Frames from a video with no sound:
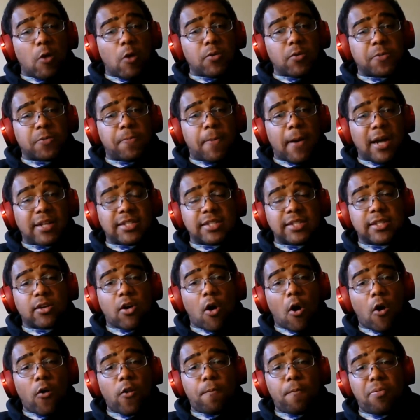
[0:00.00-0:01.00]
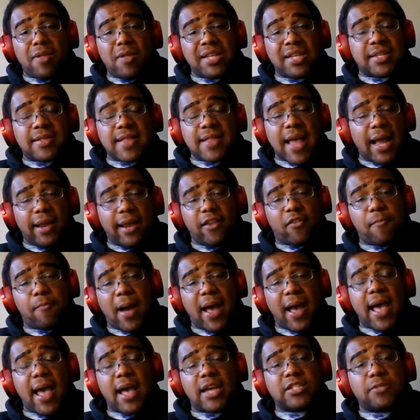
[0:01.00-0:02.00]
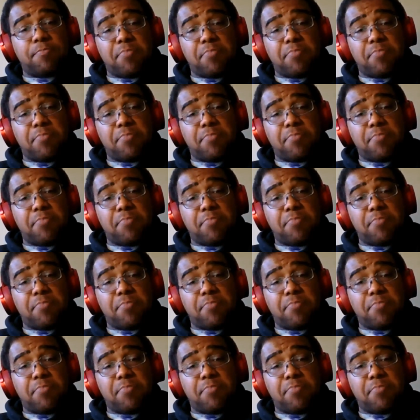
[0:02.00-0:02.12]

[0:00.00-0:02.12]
Because her response is to call the police, and that gets